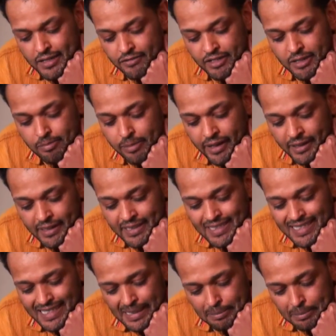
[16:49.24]
of Tim Bailey
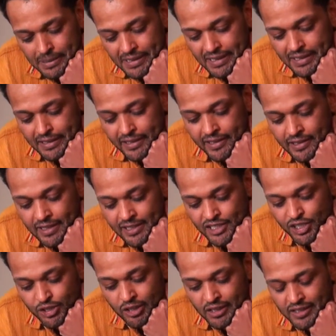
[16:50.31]
tipped and nearly
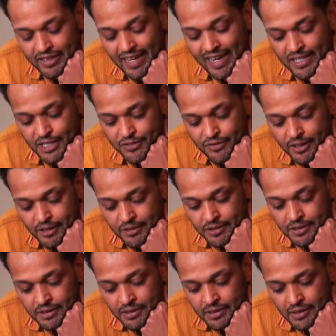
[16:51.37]
struck the asphalt.